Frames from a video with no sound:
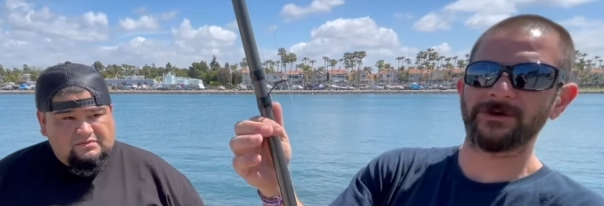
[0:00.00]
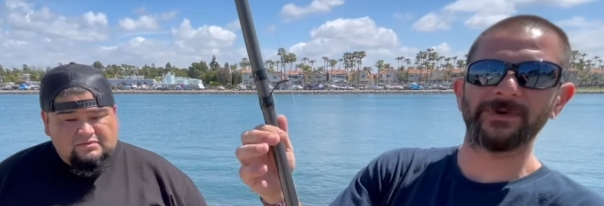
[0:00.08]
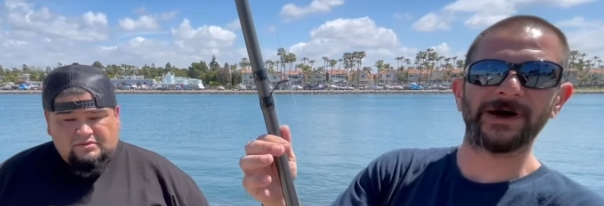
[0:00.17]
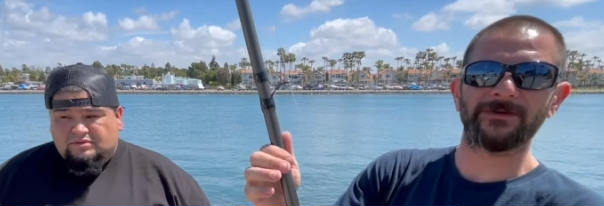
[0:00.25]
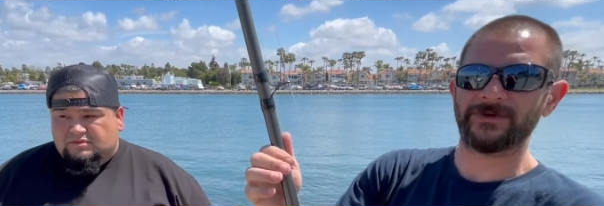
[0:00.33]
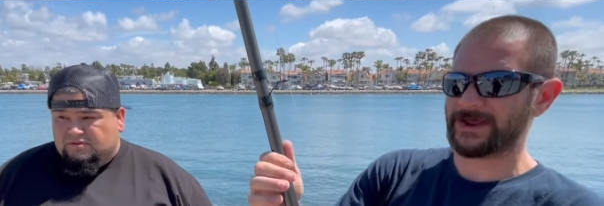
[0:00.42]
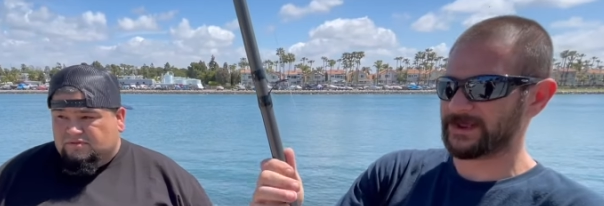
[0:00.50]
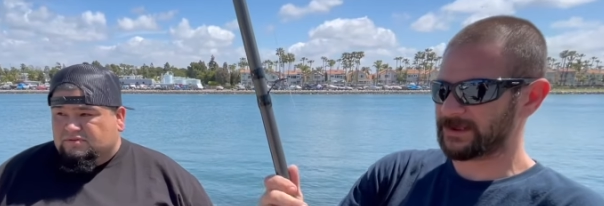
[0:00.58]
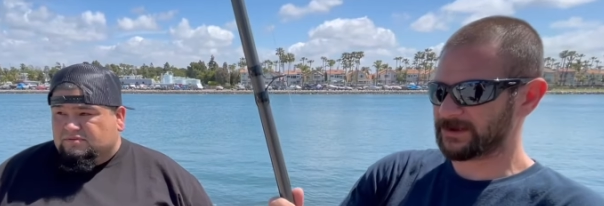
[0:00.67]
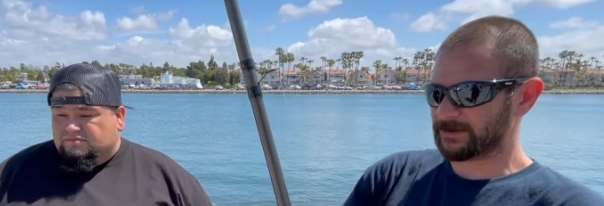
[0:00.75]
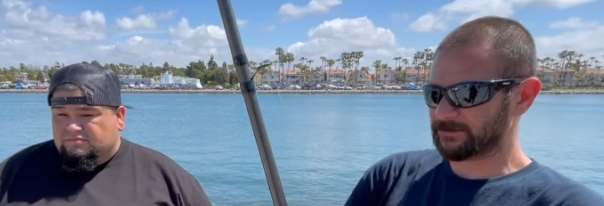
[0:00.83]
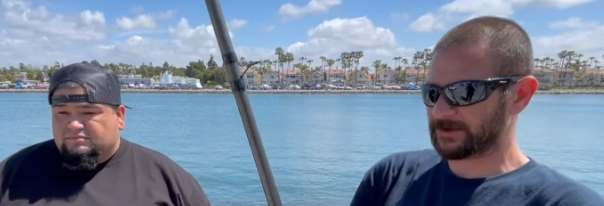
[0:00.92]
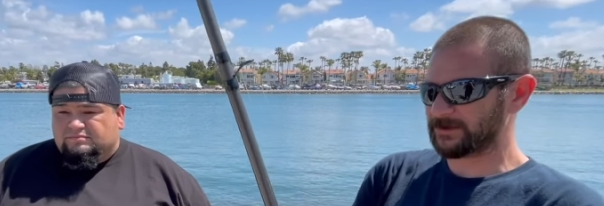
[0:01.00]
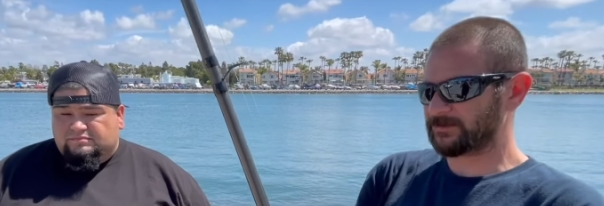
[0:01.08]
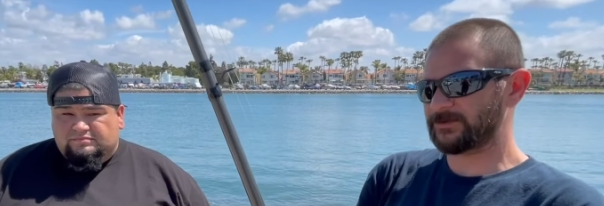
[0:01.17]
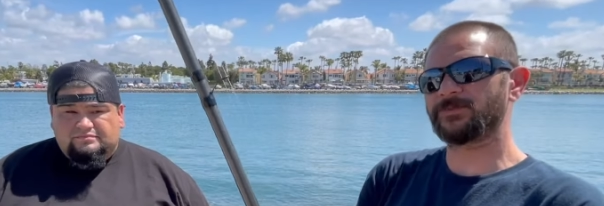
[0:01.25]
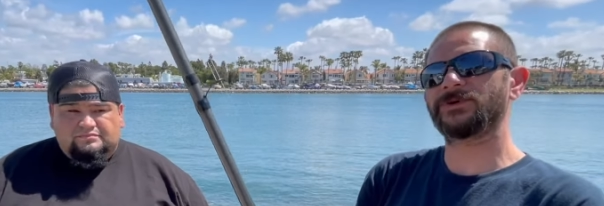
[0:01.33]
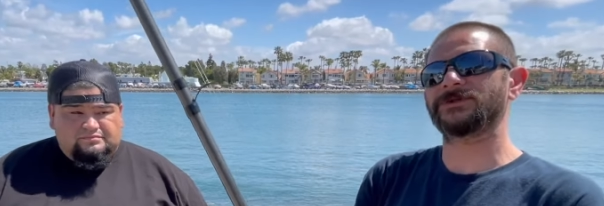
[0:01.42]
Speaker 1: about right here, but if
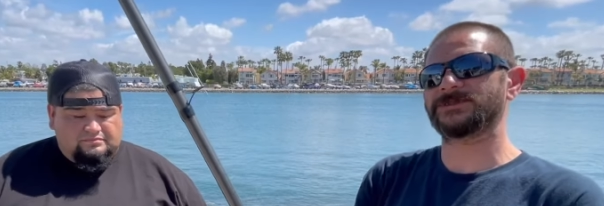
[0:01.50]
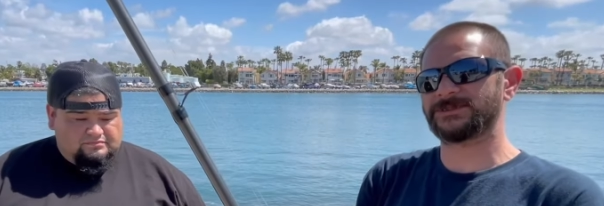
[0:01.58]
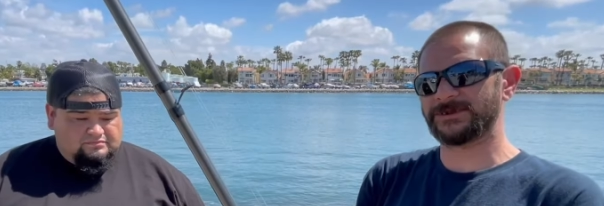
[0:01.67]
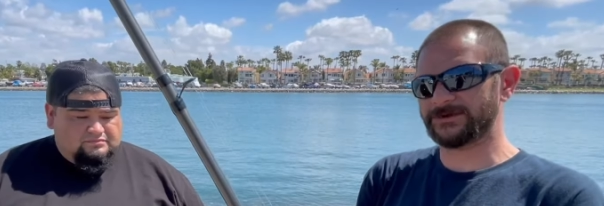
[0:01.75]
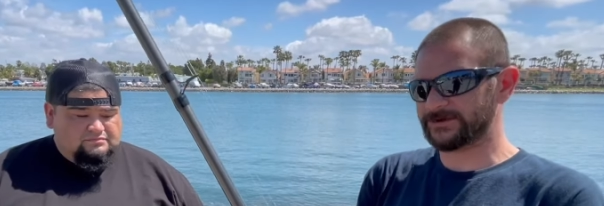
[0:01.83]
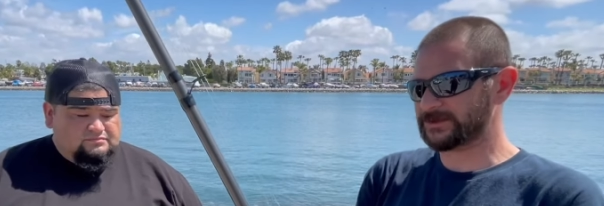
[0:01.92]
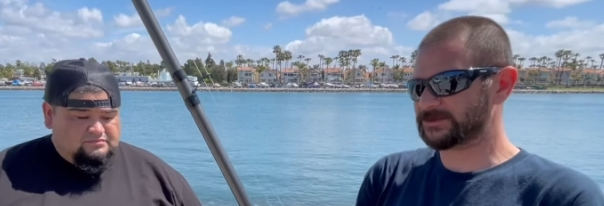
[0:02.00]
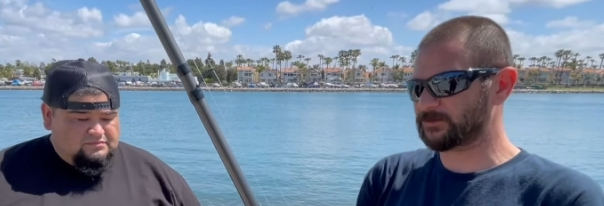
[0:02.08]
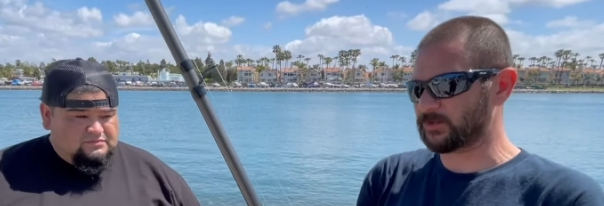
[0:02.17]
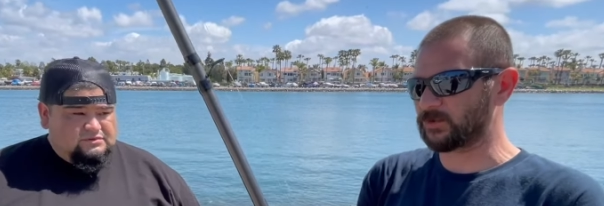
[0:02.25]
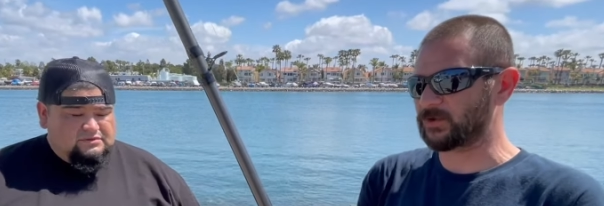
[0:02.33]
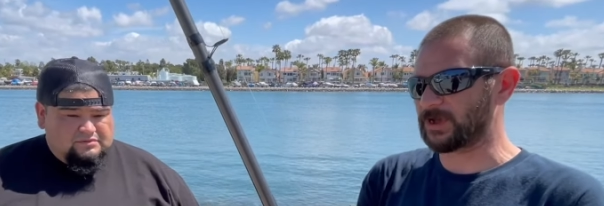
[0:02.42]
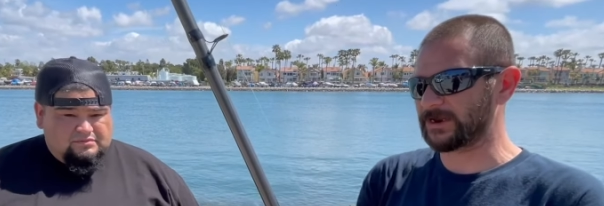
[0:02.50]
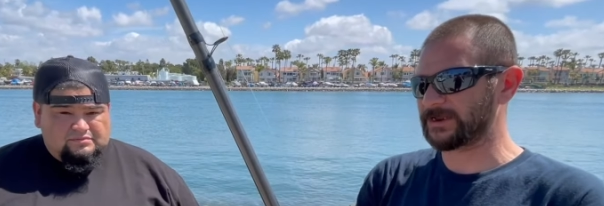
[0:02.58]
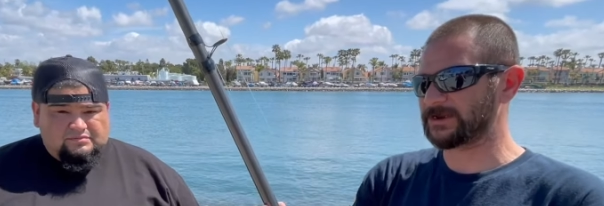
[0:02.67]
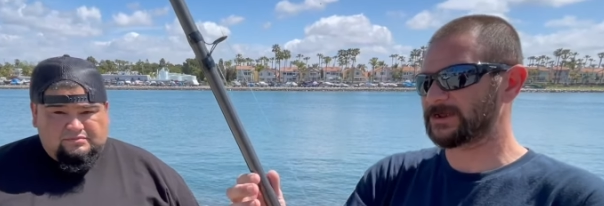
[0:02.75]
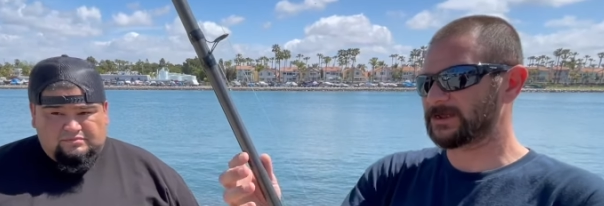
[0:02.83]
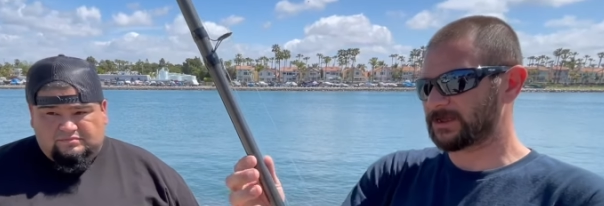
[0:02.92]
you put a serious pull on
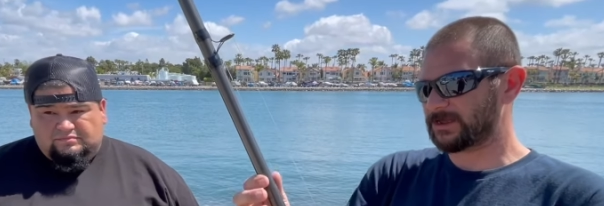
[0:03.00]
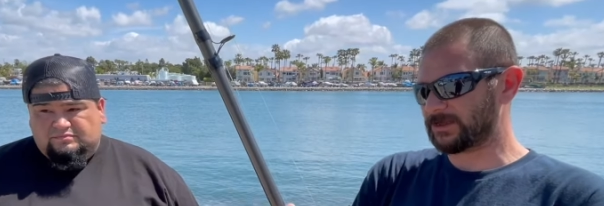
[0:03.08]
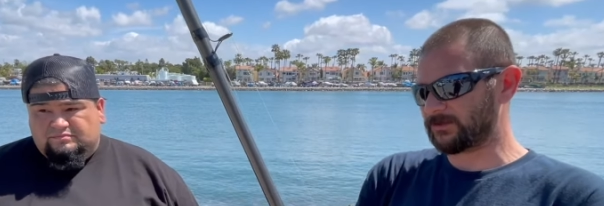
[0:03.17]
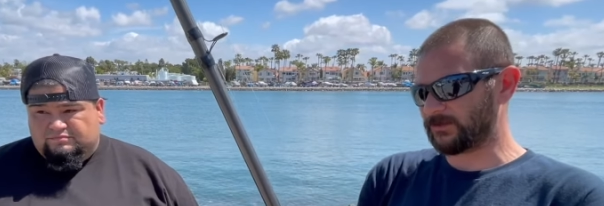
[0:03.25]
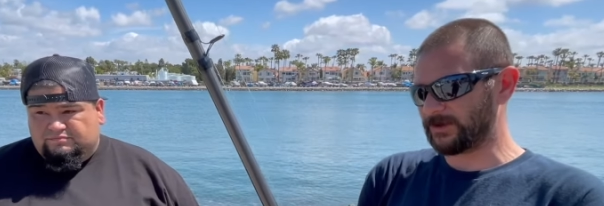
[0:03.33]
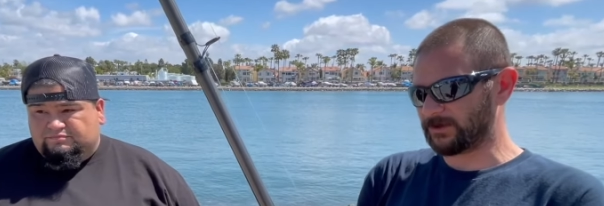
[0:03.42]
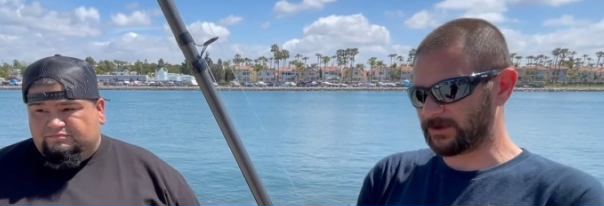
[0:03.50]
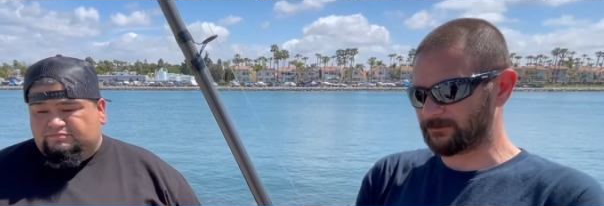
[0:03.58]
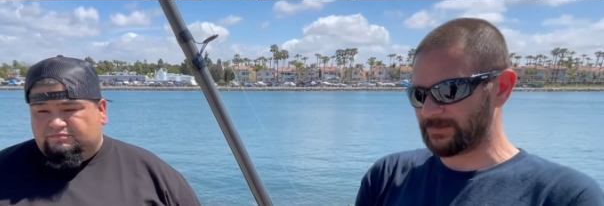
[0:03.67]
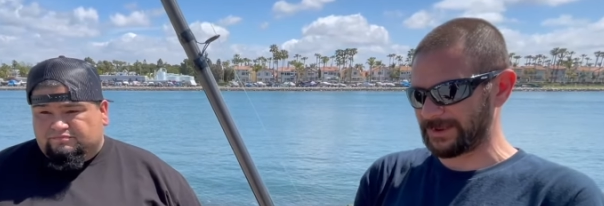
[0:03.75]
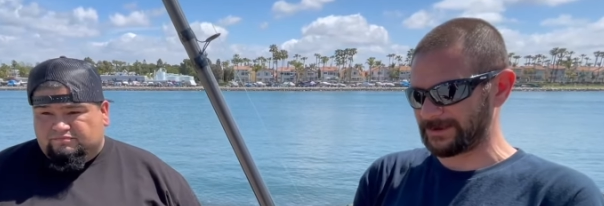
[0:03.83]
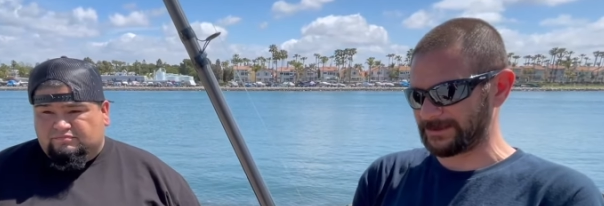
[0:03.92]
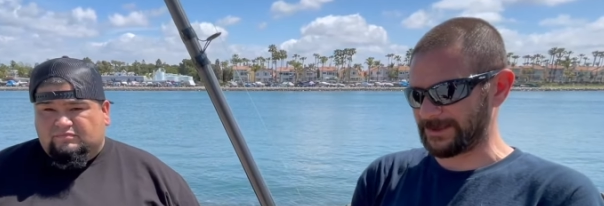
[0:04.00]
it, it will bend